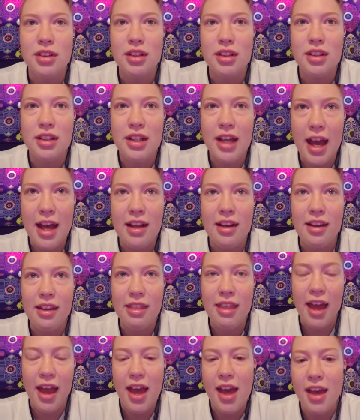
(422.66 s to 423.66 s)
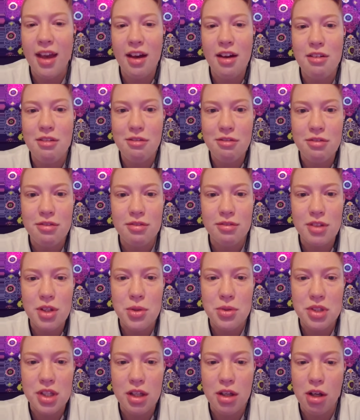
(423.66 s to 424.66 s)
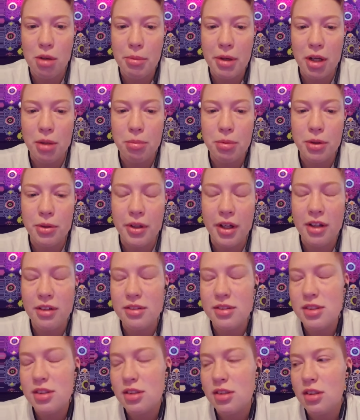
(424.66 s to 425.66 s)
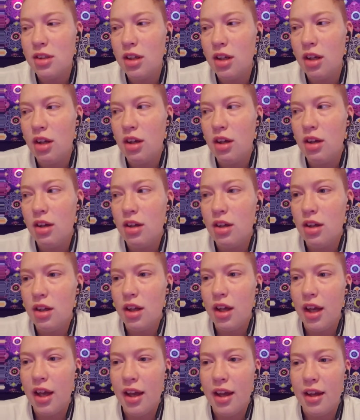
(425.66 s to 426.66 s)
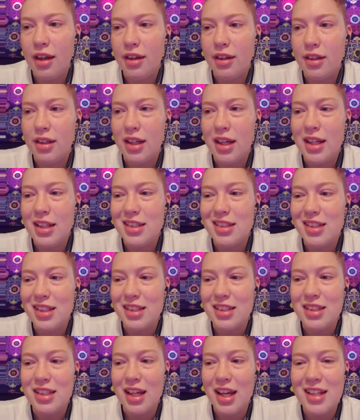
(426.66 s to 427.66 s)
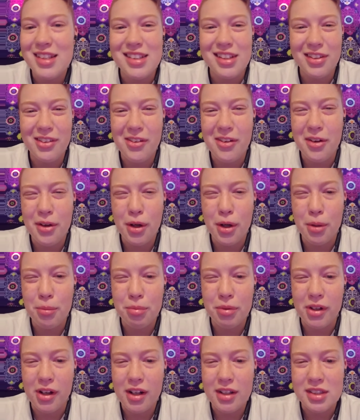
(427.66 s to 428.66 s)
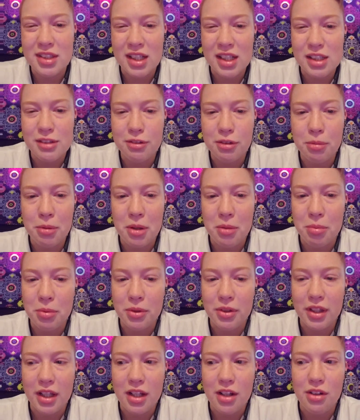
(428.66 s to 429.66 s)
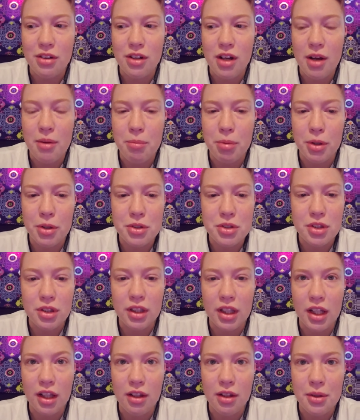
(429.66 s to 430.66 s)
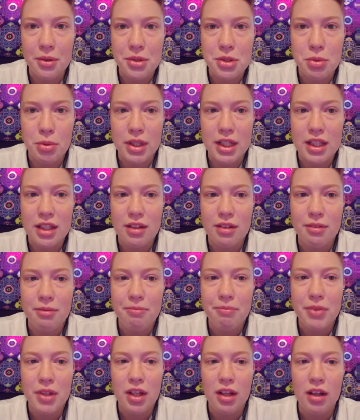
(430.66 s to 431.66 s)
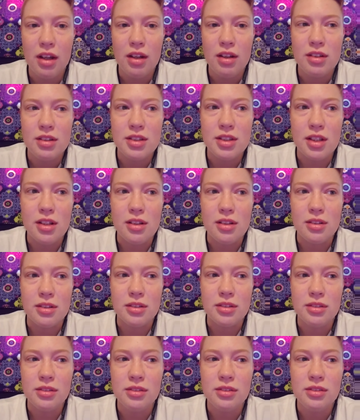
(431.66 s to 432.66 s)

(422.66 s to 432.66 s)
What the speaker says: get the hang of using your male pronouns. And it's a longer process for people that you're not personally close with. So